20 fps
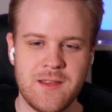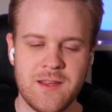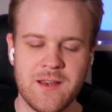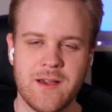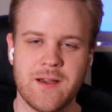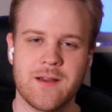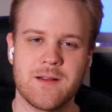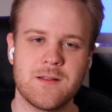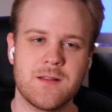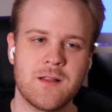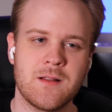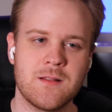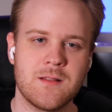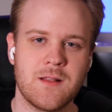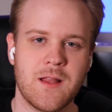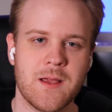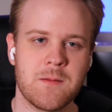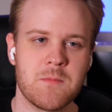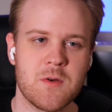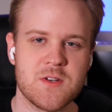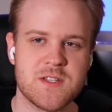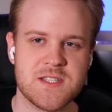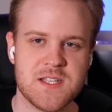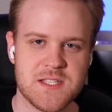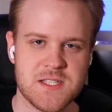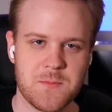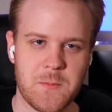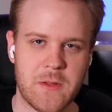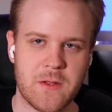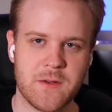Yeah, like most
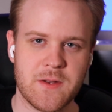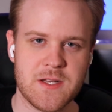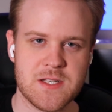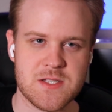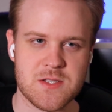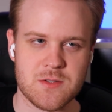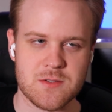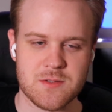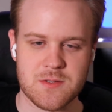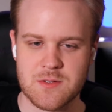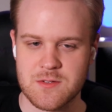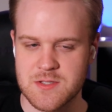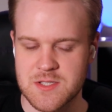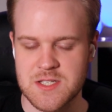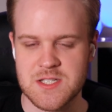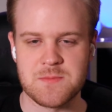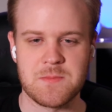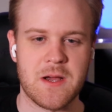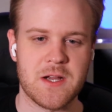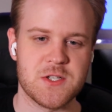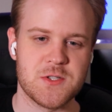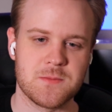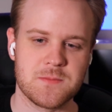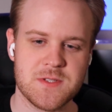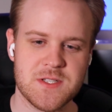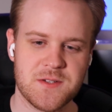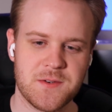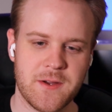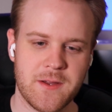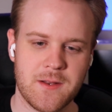disabilities, there, there's a
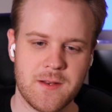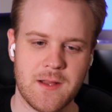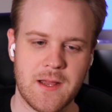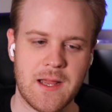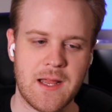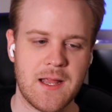spectrum to it.